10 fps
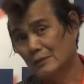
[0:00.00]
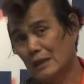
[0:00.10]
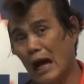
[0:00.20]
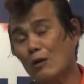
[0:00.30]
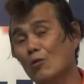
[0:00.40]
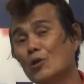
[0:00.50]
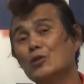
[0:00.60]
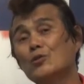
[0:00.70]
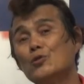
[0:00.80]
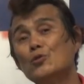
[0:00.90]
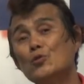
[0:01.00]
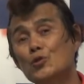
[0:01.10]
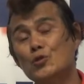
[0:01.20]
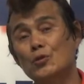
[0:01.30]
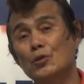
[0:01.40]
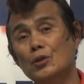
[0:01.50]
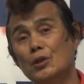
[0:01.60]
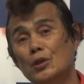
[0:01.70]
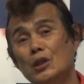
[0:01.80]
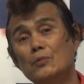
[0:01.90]
God going to use you
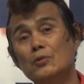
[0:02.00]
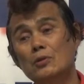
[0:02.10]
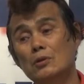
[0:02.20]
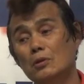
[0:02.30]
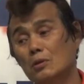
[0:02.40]
even